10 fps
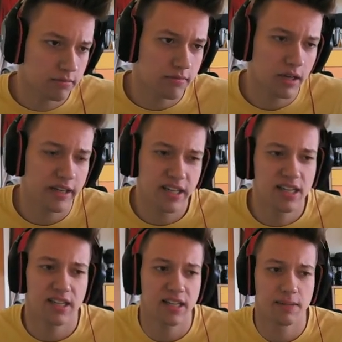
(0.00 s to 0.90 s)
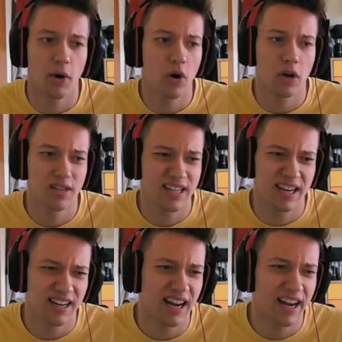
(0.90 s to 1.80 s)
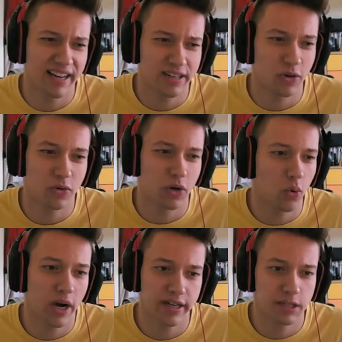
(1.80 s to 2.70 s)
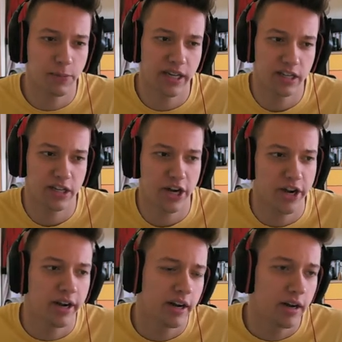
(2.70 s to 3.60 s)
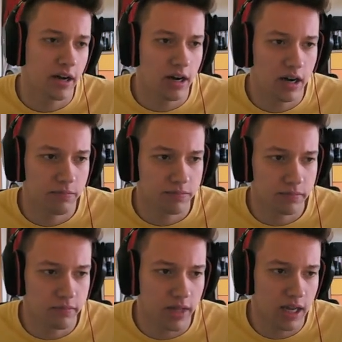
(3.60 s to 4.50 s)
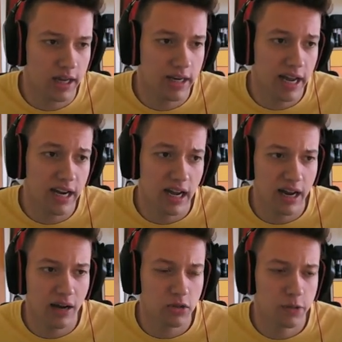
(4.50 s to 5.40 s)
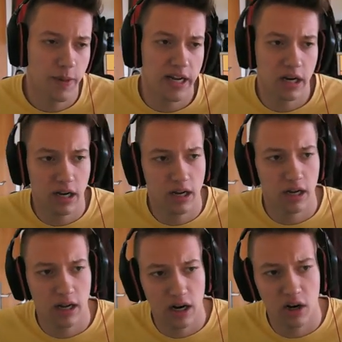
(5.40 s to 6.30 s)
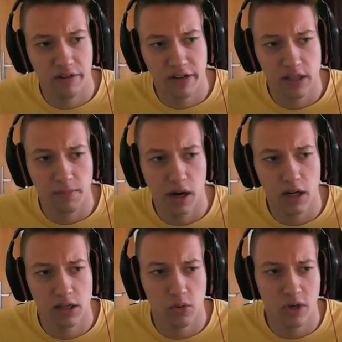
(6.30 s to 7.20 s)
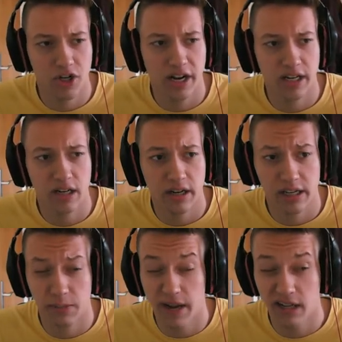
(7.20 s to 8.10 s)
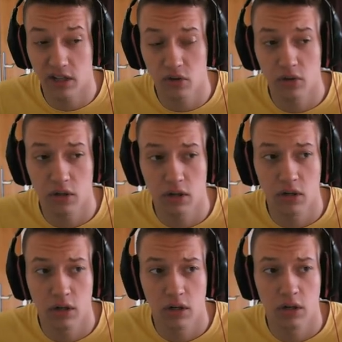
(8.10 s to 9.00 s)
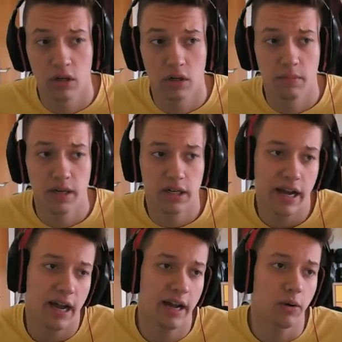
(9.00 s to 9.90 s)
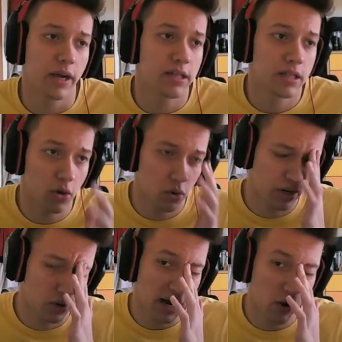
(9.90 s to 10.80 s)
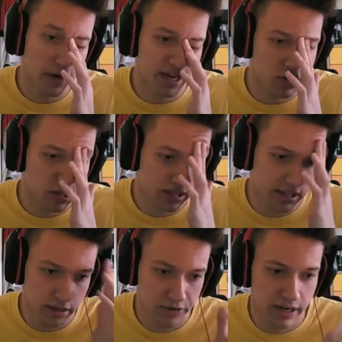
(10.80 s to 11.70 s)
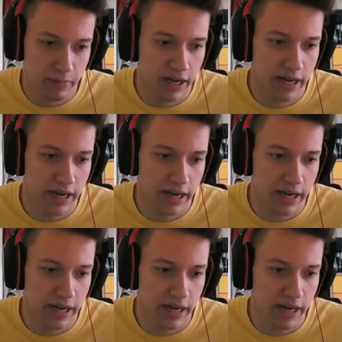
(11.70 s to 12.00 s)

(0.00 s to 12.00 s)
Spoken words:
This is a Smogon set. I don't know why the speed is there. In the end, I outsped a lot of his mons, which I didn't expect to. But yeah, anyway, so now we can just see the replay and